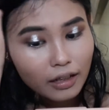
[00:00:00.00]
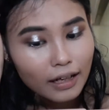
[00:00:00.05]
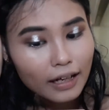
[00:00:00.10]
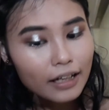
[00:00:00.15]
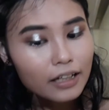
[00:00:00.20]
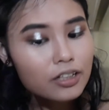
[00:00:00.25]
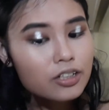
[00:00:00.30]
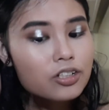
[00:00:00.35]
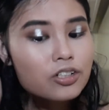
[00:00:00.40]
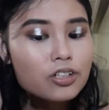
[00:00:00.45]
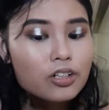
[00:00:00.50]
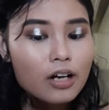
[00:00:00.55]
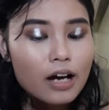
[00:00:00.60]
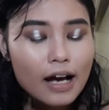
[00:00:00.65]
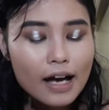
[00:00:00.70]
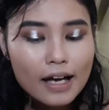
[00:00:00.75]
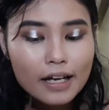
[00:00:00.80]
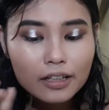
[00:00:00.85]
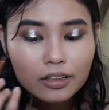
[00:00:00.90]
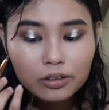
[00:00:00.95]
and
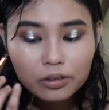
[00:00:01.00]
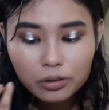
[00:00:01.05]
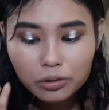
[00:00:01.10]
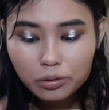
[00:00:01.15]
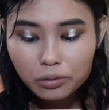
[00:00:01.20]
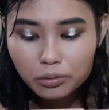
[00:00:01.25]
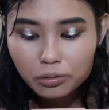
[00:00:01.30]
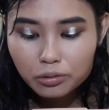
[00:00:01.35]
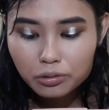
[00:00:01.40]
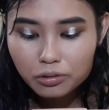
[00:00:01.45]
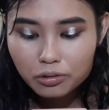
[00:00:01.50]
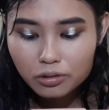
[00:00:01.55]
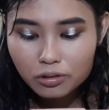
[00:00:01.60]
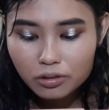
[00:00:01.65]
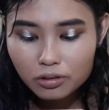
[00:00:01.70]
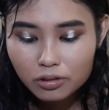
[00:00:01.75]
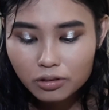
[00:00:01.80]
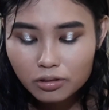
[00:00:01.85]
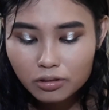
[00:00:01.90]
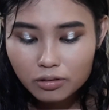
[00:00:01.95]
try to
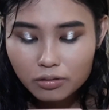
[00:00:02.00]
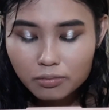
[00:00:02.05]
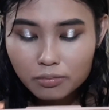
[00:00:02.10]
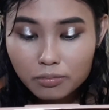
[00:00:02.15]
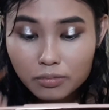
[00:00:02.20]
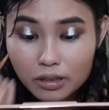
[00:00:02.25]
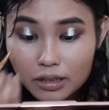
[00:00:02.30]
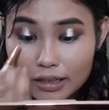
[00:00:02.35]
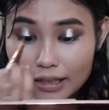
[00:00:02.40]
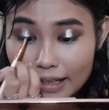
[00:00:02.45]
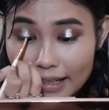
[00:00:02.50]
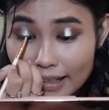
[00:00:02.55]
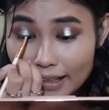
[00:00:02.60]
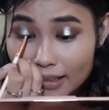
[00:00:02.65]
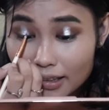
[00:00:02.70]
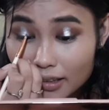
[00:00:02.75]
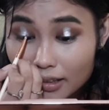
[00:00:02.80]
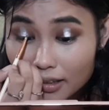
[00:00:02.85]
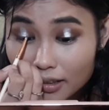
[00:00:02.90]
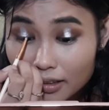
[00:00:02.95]

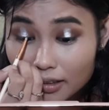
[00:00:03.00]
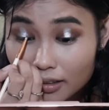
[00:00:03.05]
blend